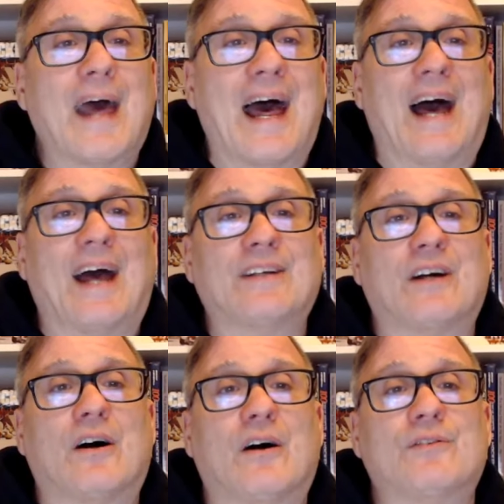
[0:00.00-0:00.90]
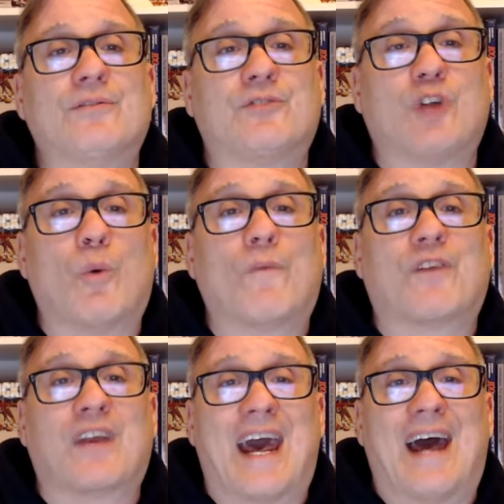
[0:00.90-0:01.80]
And don't
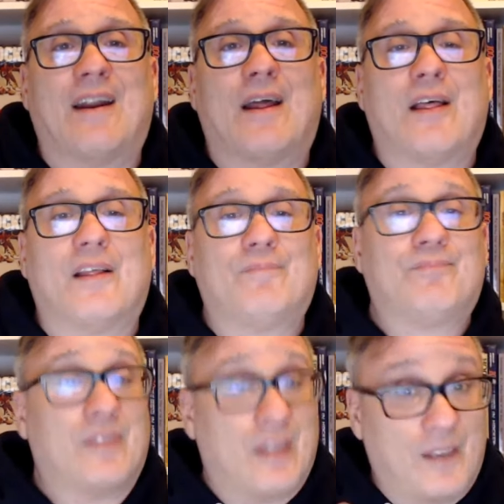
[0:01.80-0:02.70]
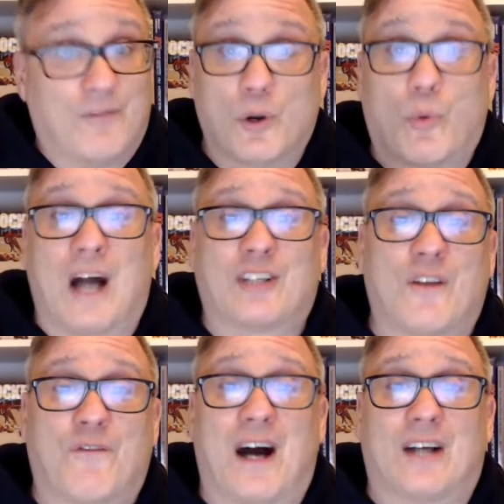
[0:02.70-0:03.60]
forget, if you're
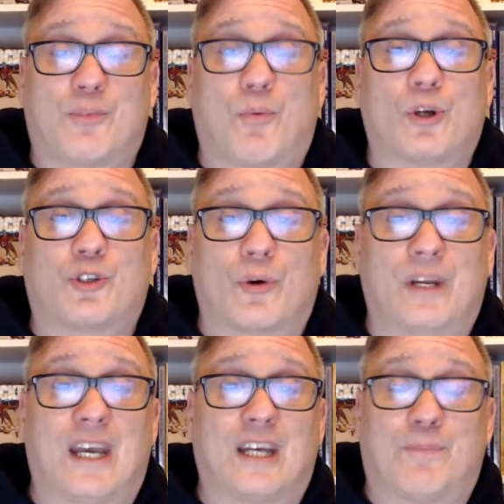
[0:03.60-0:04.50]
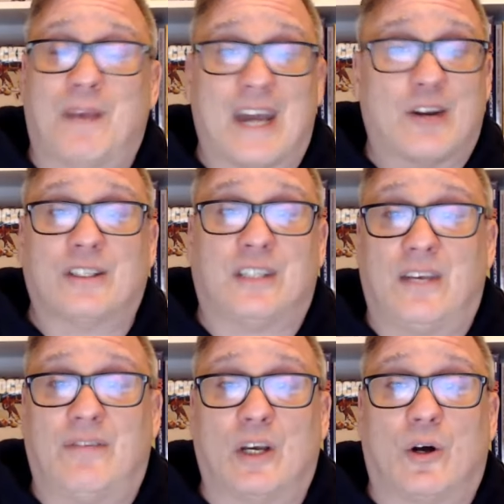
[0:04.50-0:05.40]
watching Fox Sports or ESPN on
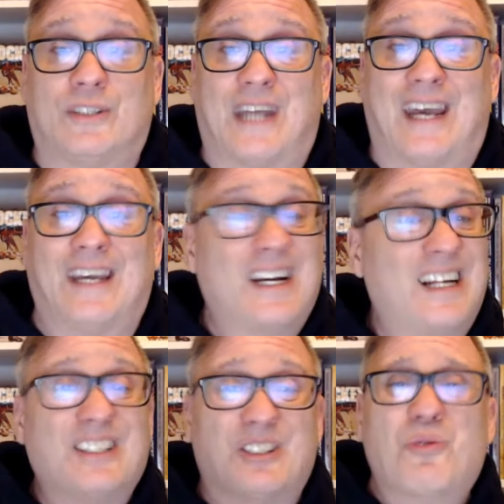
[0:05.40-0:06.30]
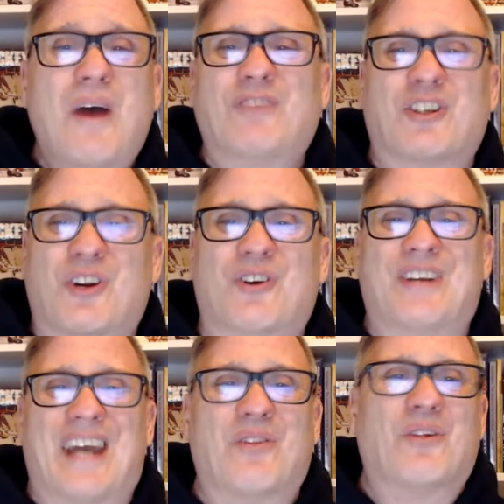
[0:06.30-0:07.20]
TV all day, do you have to turn
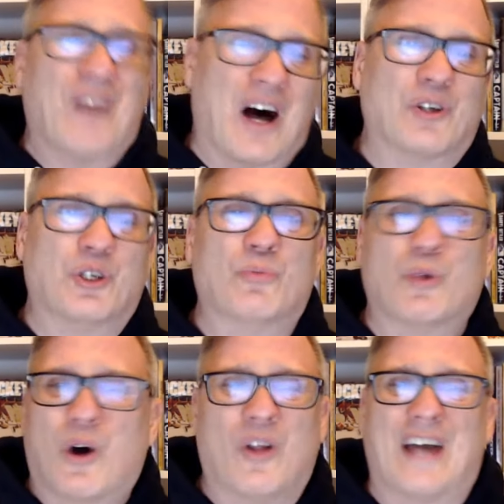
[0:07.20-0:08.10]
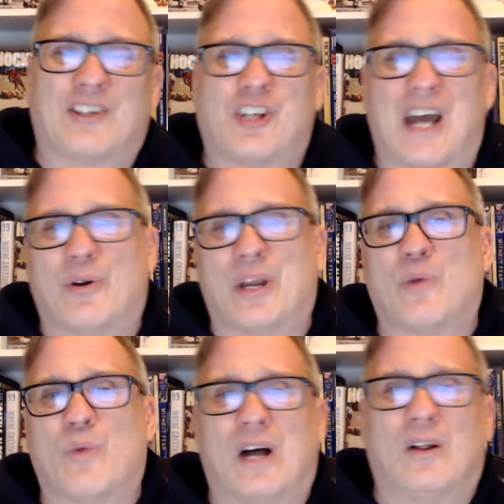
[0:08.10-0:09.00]
down the volume with all that
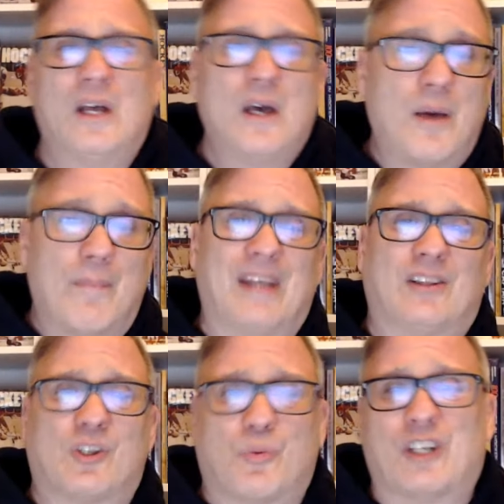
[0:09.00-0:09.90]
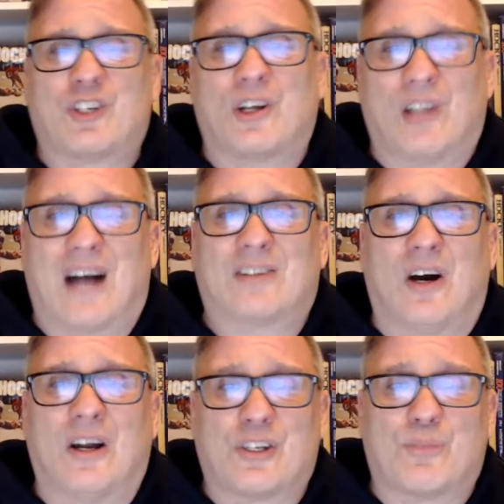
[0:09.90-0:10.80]
shouting? Well, make the switch to Locked
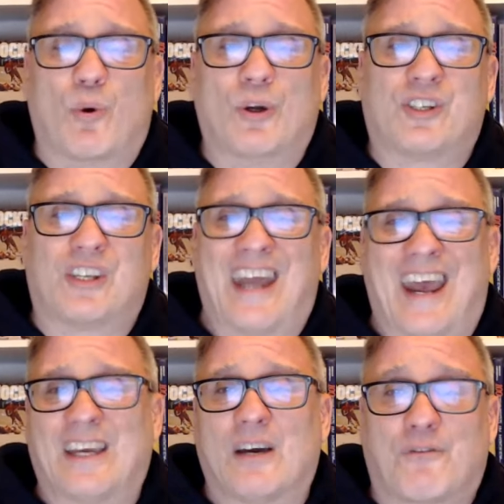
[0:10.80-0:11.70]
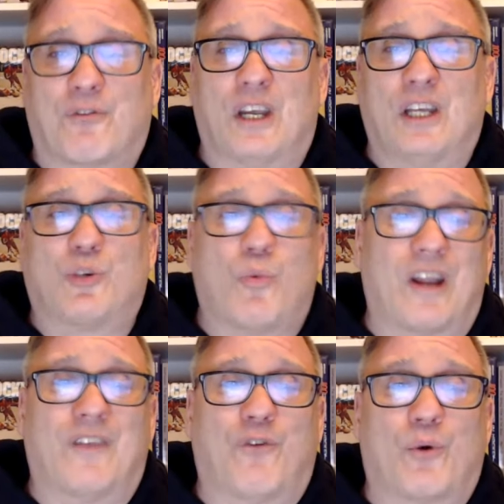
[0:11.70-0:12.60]
On Sports today, a free
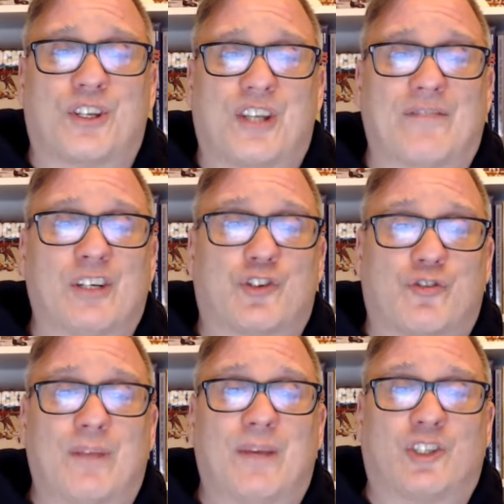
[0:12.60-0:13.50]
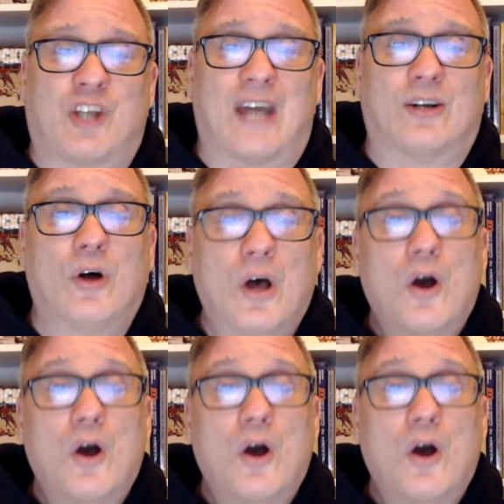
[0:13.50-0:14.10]
24/7 streaming channel